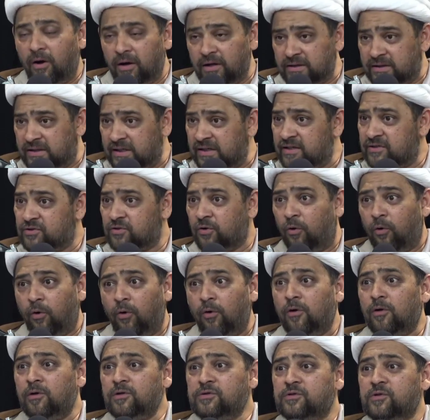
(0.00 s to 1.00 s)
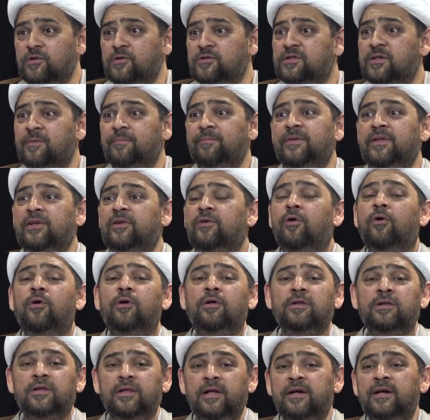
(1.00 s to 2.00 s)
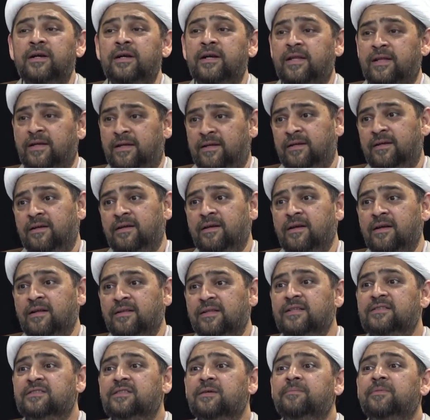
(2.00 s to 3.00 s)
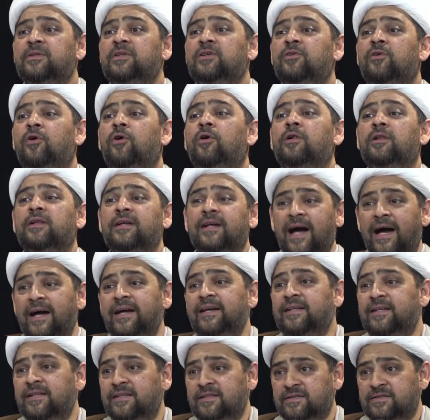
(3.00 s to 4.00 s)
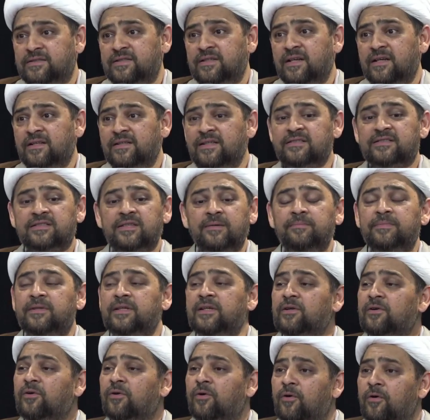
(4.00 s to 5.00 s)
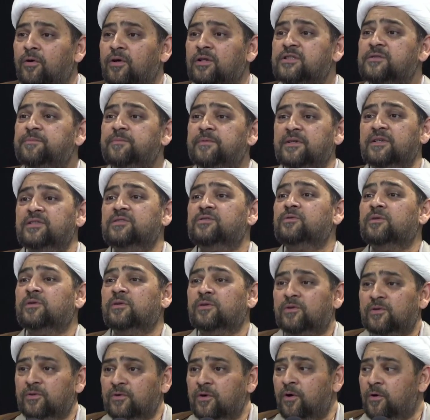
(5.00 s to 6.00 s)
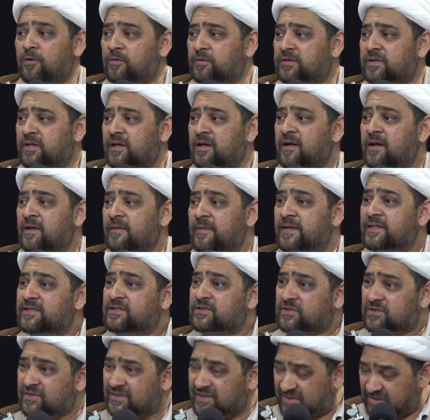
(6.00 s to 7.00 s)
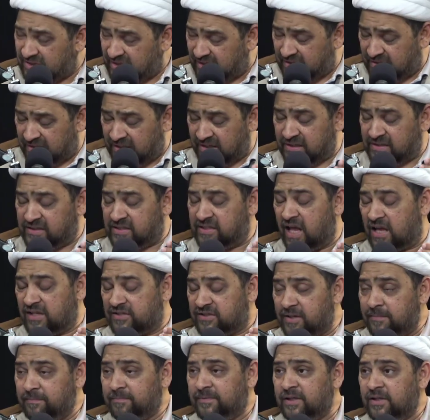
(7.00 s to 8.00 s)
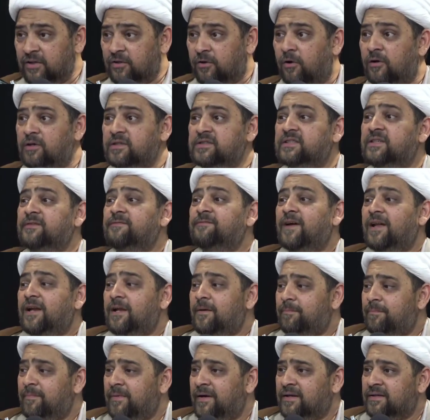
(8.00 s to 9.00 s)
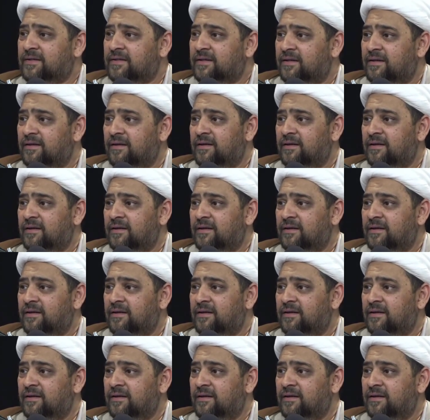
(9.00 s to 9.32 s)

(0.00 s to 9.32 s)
there's also something called learning. There's something called guidance. There's something called spiritual growth. There's something called development.